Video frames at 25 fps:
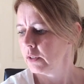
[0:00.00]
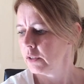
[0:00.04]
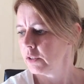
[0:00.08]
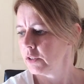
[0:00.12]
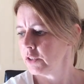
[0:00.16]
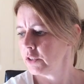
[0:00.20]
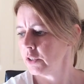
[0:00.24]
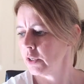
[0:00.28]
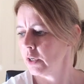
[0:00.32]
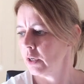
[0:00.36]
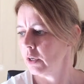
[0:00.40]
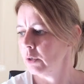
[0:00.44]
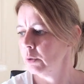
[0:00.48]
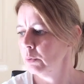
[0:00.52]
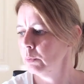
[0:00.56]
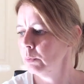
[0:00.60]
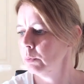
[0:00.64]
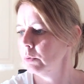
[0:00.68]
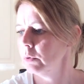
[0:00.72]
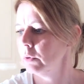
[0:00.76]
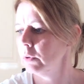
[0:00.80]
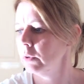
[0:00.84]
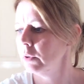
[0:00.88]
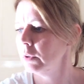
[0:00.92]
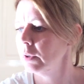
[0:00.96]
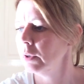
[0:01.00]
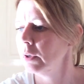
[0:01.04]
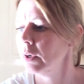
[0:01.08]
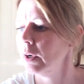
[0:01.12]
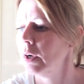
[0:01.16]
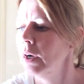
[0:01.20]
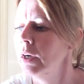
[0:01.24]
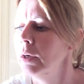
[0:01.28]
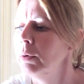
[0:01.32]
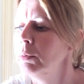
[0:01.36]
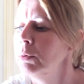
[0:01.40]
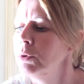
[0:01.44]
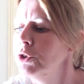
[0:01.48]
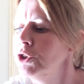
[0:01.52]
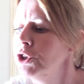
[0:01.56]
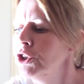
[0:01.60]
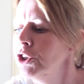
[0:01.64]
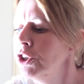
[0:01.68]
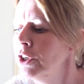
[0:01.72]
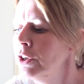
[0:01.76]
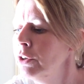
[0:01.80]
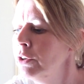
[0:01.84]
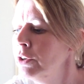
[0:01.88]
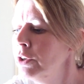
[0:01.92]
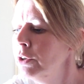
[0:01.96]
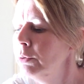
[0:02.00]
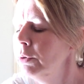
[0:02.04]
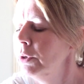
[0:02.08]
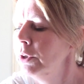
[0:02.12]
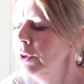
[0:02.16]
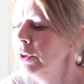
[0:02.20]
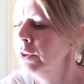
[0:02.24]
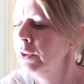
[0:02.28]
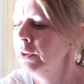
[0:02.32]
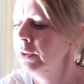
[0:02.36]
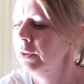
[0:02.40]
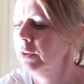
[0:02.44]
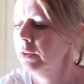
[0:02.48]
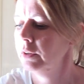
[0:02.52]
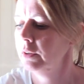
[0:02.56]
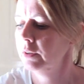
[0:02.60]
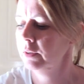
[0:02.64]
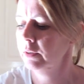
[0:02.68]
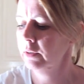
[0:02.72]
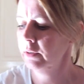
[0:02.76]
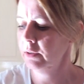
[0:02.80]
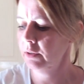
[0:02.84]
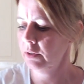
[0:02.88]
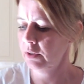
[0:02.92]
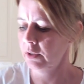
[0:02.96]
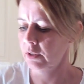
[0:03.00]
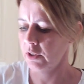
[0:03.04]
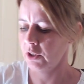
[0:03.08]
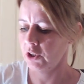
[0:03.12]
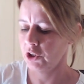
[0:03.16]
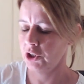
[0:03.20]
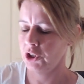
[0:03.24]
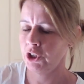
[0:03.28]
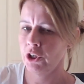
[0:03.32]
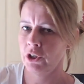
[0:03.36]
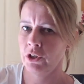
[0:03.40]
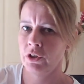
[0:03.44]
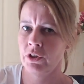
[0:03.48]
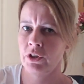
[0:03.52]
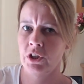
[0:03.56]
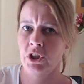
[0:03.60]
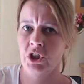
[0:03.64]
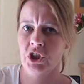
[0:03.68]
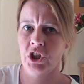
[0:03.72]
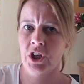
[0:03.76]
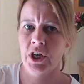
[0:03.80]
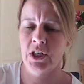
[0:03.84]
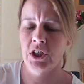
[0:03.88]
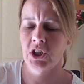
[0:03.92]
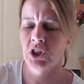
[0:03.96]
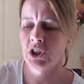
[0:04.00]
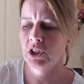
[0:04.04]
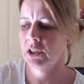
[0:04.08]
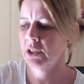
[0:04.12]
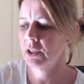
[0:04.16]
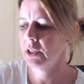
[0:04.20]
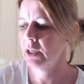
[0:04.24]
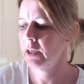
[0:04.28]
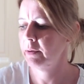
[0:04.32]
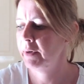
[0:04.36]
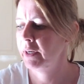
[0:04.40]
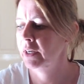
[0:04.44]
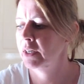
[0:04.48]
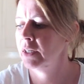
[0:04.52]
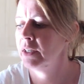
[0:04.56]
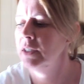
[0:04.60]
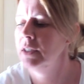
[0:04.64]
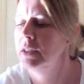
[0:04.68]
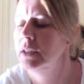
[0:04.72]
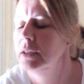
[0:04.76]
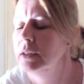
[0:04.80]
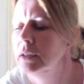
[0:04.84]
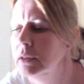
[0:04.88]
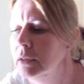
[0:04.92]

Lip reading: So I will show you her and I'll show you the changes I made.